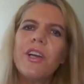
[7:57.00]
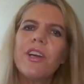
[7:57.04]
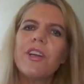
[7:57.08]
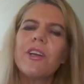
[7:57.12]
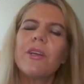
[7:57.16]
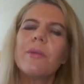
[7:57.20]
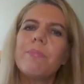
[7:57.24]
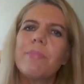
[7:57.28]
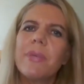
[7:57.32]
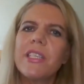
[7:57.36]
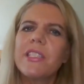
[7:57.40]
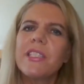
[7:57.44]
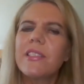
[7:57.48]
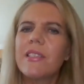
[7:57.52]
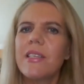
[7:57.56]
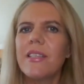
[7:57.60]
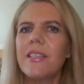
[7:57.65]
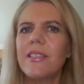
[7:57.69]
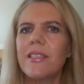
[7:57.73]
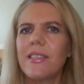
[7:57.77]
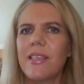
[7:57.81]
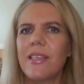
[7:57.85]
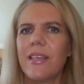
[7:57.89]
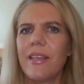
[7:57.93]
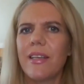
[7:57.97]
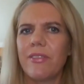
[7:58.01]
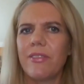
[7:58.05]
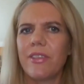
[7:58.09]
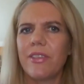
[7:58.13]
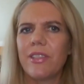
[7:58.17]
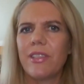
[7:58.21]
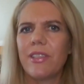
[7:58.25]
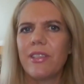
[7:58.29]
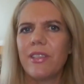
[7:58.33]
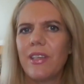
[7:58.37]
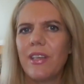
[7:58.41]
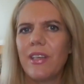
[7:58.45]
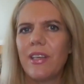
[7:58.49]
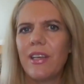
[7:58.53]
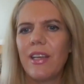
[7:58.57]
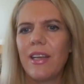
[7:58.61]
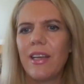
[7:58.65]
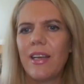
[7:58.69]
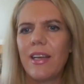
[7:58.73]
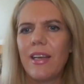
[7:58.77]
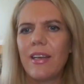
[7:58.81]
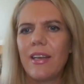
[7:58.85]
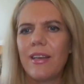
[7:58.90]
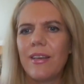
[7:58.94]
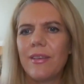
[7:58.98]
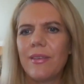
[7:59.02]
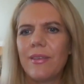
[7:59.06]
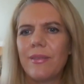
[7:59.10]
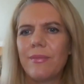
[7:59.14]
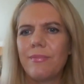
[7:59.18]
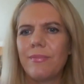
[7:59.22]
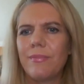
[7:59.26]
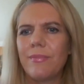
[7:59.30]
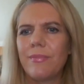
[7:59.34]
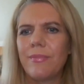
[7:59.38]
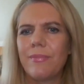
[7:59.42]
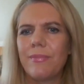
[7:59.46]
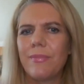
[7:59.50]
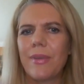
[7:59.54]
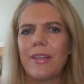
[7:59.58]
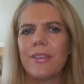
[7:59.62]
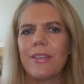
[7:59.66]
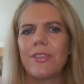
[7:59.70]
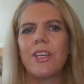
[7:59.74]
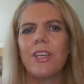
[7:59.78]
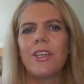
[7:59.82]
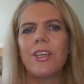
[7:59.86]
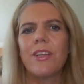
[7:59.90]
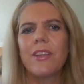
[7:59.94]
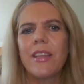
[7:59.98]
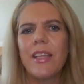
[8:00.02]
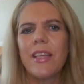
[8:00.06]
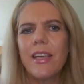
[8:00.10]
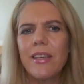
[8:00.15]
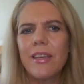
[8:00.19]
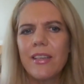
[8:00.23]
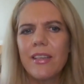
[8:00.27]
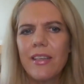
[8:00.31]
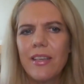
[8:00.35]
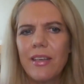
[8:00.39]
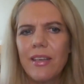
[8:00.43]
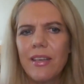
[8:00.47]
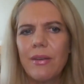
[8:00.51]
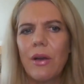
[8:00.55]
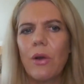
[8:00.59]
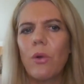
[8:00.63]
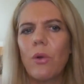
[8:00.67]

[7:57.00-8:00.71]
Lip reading: me, on a business level, do you think,